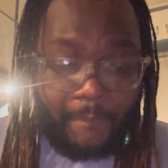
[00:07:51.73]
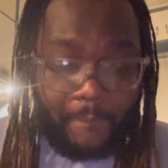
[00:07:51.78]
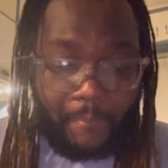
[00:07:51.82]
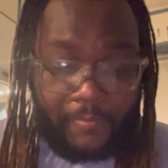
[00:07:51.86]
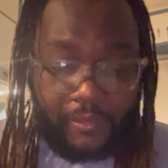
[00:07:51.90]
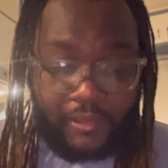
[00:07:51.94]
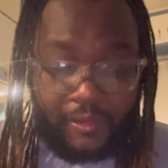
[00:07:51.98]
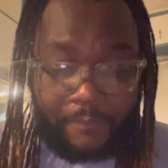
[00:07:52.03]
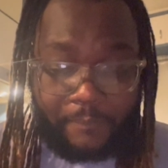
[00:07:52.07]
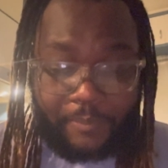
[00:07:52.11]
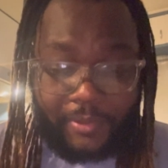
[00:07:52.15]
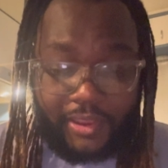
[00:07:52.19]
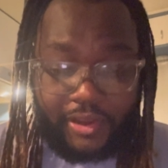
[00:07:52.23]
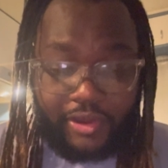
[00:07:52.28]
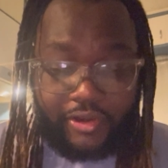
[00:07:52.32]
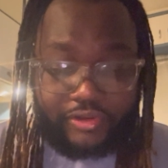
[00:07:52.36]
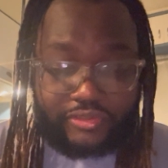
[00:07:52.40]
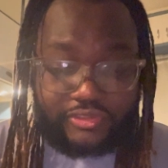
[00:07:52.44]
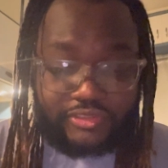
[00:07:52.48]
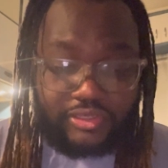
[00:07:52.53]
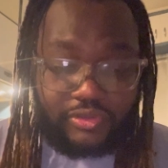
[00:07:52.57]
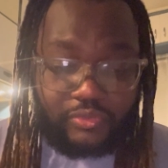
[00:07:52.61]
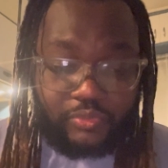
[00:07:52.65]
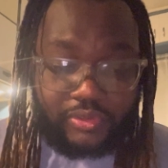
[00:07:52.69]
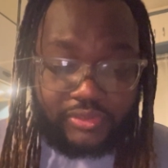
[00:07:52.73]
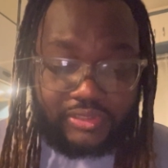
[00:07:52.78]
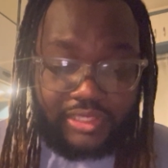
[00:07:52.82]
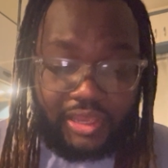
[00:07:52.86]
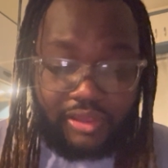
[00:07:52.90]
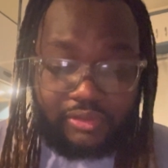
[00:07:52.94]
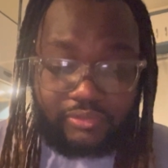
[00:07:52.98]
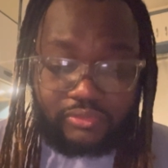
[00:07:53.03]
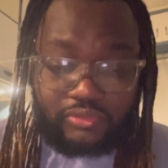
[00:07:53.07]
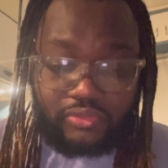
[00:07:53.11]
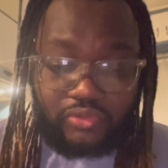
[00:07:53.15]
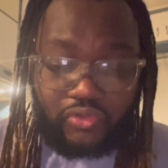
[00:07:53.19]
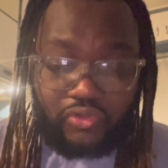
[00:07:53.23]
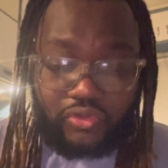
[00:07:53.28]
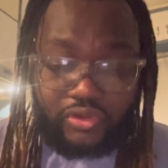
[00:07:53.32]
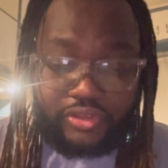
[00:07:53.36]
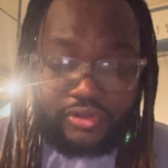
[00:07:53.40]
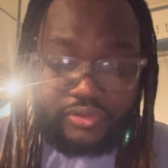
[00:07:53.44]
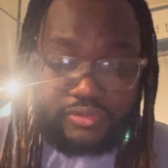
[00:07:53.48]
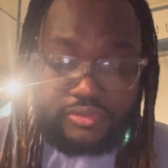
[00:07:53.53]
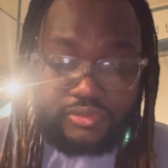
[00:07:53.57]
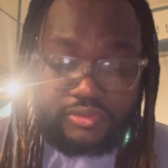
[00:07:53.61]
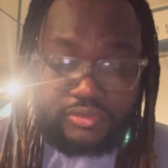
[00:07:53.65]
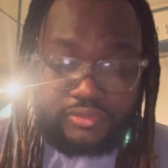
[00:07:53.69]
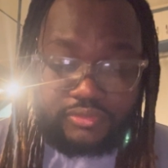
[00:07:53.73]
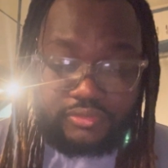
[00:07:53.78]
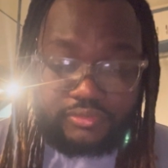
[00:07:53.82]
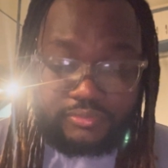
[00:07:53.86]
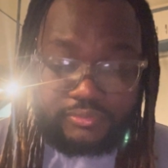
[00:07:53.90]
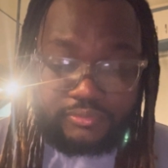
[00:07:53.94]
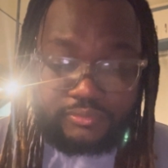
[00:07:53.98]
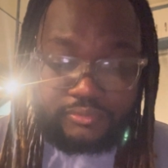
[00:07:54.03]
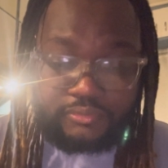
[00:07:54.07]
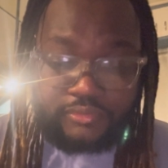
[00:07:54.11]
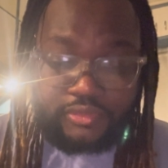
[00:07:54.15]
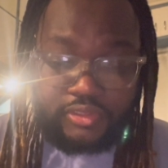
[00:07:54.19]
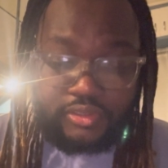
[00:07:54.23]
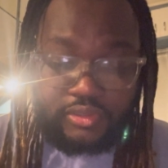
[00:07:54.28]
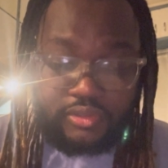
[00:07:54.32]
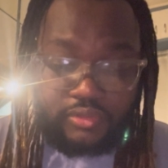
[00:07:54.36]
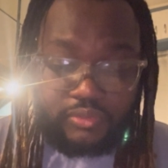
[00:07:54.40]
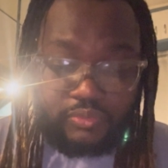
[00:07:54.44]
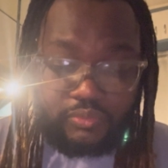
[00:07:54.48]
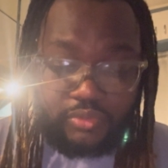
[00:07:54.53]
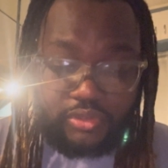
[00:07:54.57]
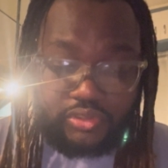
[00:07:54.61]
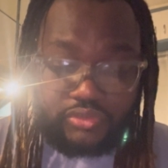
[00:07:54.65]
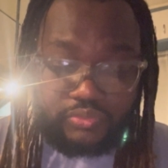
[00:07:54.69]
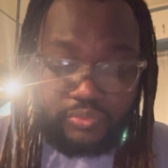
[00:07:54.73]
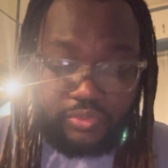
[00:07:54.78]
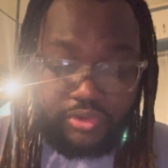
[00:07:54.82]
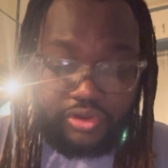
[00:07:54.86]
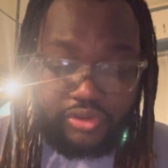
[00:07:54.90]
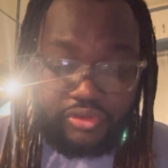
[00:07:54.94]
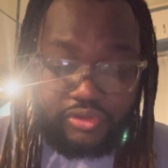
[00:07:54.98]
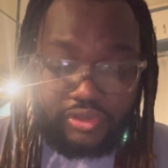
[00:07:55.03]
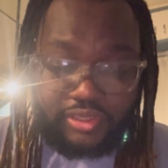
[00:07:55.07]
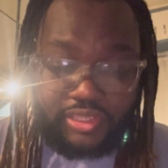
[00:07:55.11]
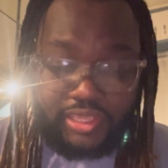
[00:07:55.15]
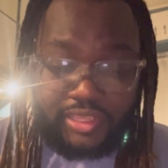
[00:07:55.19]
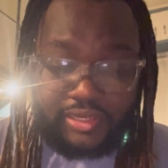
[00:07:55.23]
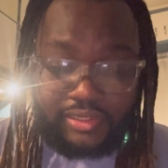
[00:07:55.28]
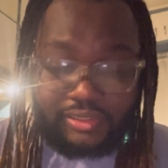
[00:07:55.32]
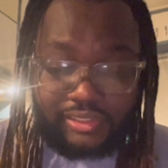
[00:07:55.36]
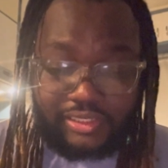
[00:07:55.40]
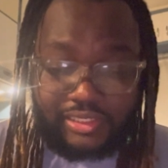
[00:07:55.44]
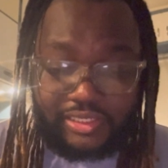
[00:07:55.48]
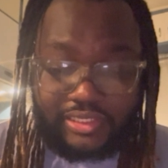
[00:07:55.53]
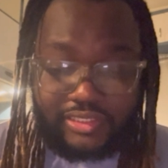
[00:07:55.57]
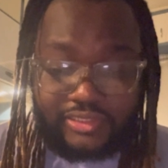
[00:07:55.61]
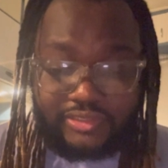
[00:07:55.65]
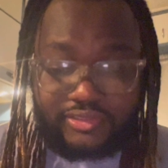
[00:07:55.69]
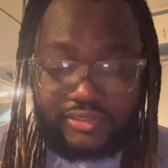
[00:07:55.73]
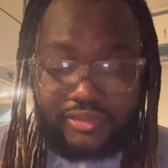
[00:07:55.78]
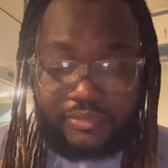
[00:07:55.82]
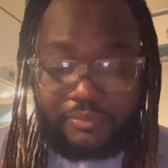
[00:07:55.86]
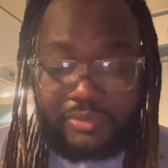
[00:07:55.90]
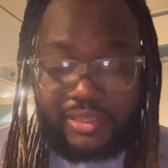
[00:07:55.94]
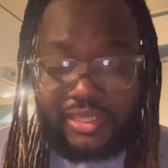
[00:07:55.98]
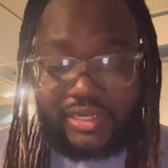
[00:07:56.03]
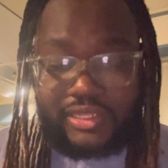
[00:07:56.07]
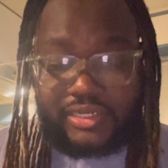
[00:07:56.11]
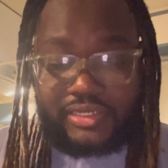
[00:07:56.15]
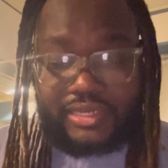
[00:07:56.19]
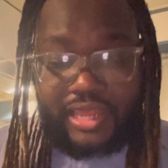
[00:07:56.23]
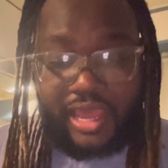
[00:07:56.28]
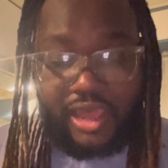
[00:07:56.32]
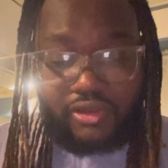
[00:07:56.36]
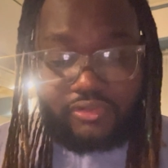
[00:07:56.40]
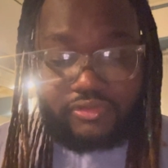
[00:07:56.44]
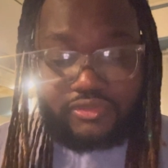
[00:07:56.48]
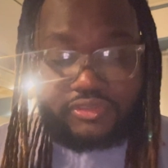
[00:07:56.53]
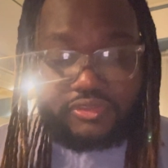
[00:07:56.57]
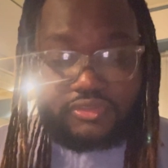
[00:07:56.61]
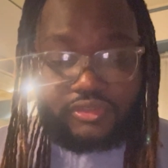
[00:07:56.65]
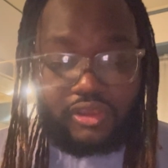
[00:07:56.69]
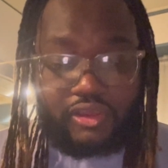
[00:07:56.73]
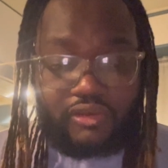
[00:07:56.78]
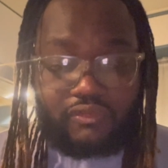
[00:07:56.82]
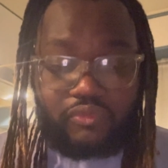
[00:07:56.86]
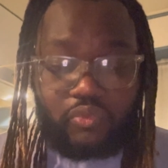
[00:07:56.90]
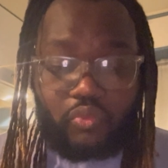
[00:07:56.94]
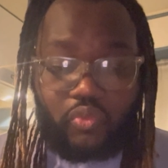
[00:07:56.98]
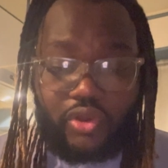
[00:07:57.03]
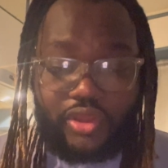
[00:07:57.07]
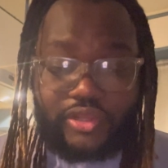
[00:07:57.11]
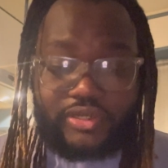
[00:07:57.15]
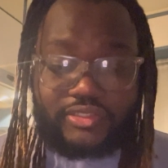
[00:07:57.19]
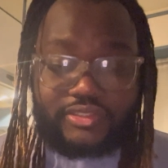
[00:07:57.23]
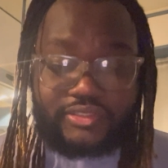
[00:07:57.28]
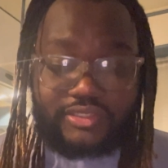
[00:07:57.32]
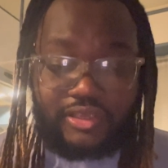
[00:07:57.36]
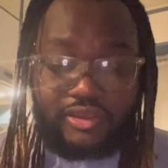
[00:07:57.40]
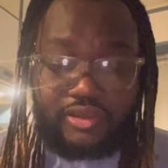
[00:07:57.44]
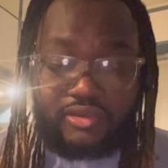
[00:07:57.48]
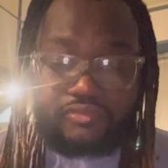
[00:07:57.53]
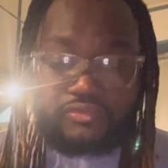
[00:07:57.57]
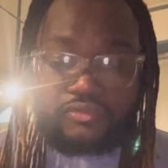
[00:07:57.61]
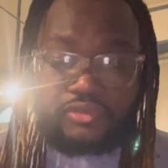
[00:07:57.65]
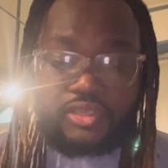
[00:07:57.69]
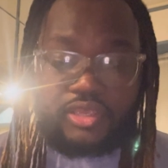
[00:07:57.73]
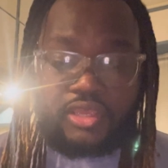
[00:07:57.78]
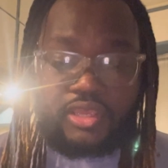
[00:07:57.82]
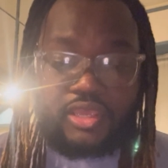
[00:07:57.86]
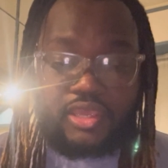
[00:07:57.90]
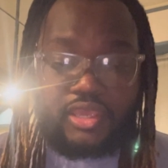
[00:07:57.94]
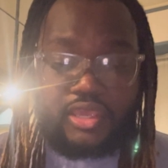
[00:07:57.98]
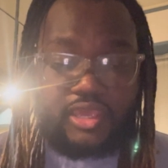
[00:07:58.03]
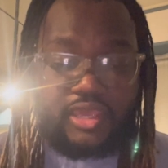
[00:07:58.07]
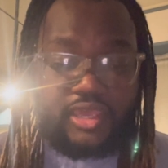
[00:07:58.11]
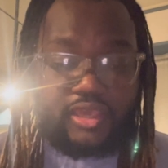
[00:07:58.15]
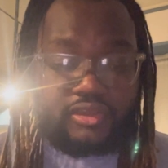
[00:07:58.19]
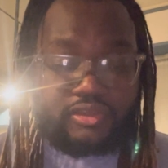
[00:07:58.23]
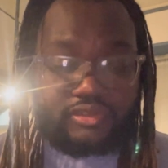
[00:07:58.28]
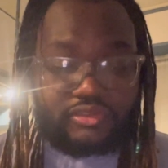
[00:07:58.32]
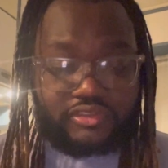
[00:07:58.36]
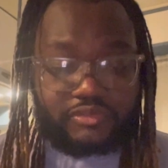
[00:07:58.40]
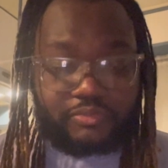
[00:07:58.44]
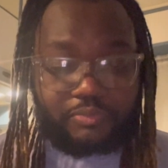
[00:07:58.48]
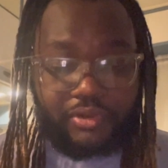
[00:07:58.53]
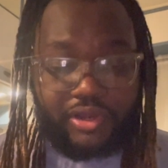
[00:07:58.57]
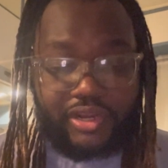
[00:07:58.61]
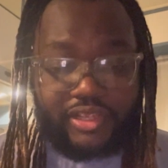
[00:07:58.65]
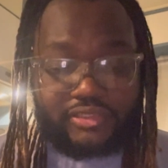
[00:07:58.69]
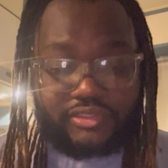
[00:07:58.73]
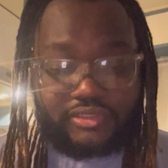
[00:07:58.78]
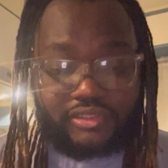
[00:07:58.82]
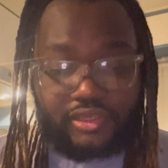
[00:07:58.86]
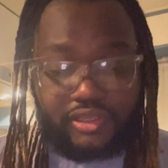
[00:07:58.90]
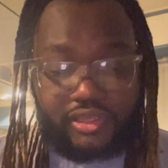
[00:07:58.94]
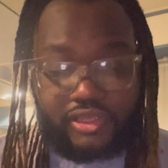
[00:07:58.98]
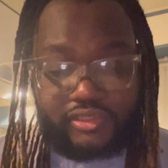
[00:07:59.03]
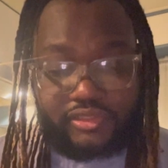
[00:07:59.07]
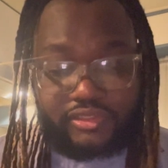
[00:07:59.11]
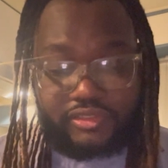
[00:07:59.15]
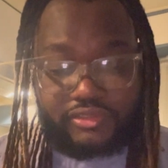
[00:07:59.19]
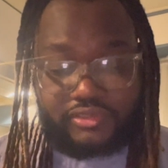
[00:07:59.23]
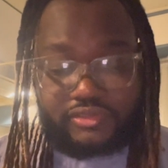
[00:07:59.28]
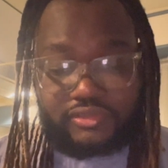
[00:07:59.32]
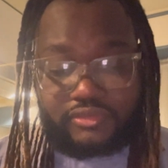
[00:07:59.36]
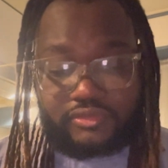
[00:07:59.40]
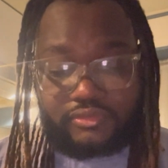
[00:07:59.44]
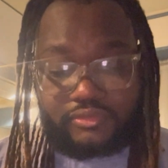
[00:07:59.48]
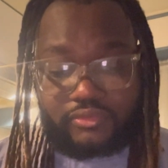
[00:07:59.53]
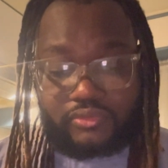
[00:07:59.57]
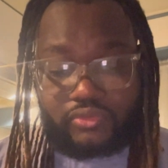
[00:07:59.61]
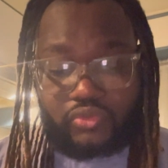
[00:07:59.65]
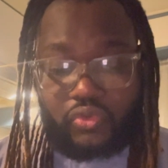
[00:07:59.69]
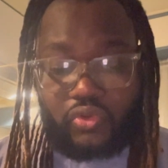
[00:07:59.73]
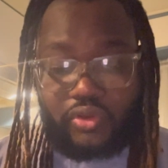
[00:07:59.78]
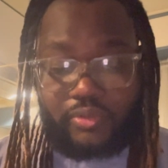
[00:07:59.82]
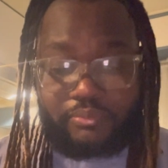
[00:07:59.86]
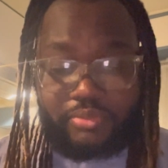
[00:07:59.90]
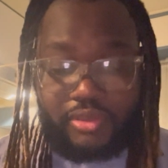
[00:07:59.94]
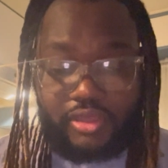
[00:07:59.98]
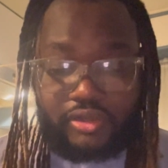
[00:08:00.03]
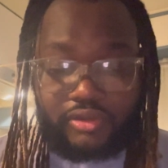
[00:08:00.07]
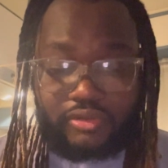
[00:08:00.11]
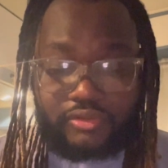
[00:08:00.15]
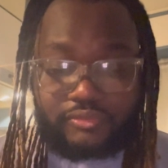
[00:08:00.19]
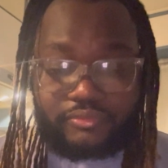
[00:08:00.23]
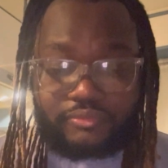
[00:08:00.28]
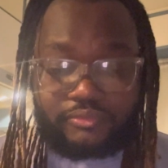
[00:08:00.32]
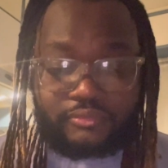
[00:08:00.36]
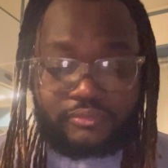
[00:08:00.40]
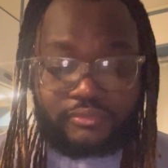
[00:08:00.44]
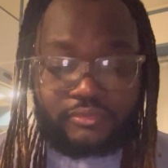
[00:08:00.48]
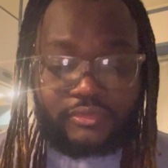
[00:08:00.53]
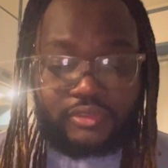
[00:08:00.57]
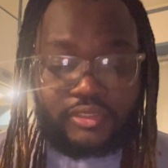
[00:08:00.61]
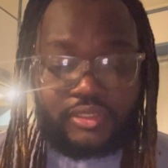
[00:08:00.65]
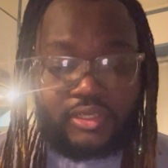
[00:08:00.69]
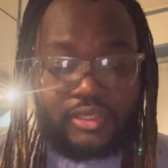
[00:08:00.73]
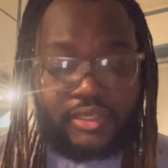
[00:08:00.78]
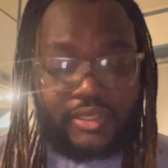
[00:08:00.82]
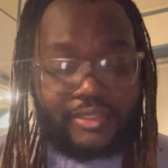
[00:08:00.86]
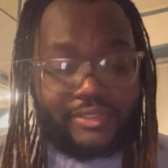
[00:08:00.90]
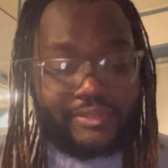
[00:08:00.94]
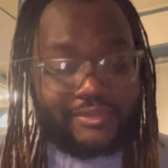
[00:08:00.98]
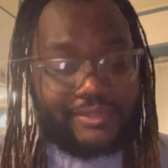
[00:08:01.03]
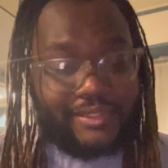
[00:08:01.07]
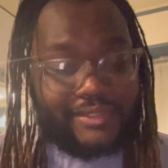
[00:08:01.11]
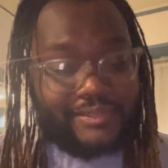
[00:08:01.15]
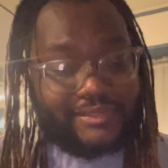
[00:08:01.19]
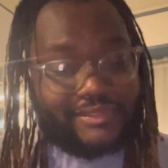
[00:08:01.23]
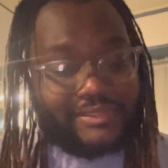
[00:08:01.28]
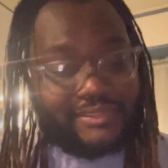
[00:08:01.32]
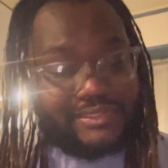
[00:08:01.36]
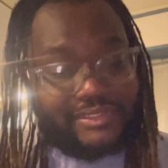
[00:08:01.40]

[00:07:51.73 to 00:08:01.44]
Comparison without knowing what's real can lead to many doubts of oneself and could spread to others doing better, such as